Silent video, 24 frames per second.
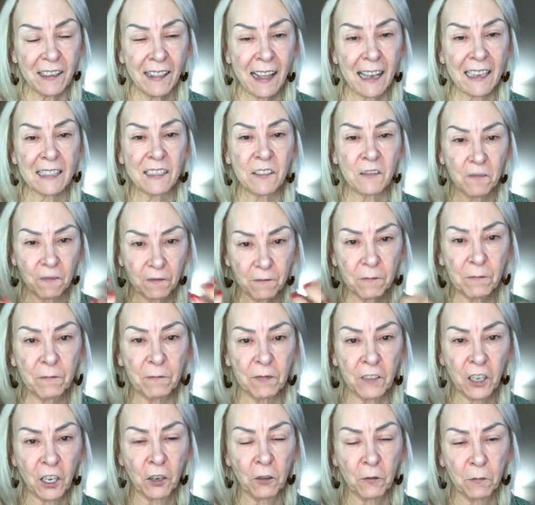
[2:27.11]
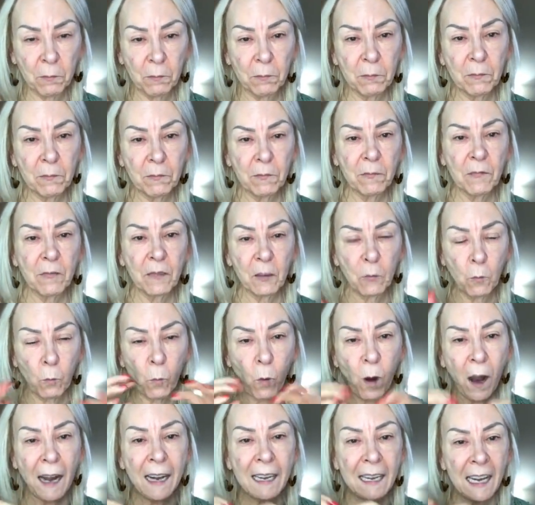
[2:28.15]
That's you know,
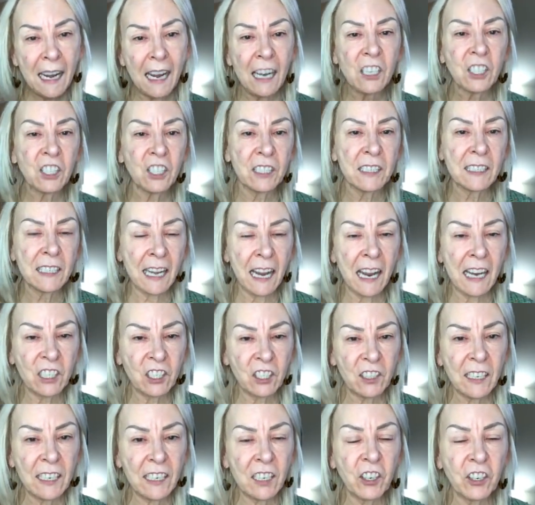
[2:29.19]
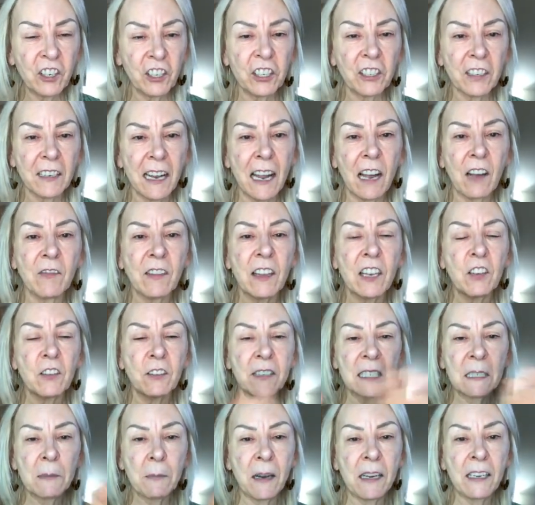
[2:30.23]
Y Cash is cash sitting on your account that you
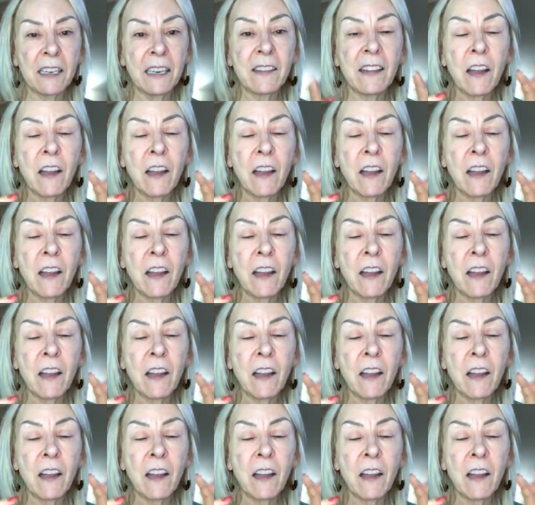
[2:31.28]
can spend.